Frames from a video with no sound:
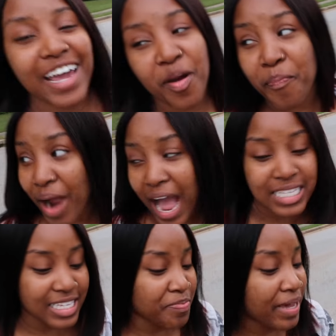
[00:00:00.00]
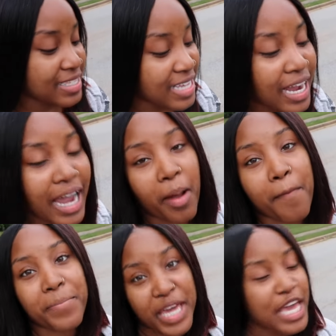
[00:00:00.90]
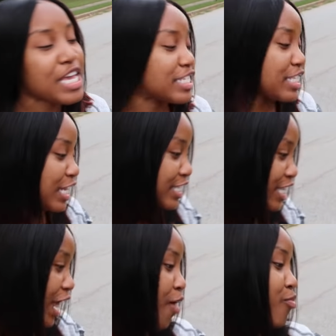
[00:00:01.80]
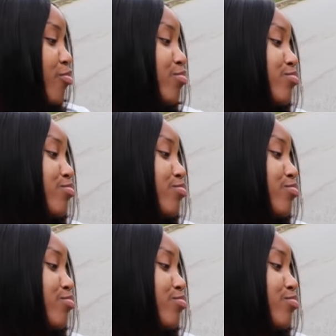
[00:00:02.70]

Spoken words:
Enterprises, me and Ty got a business now.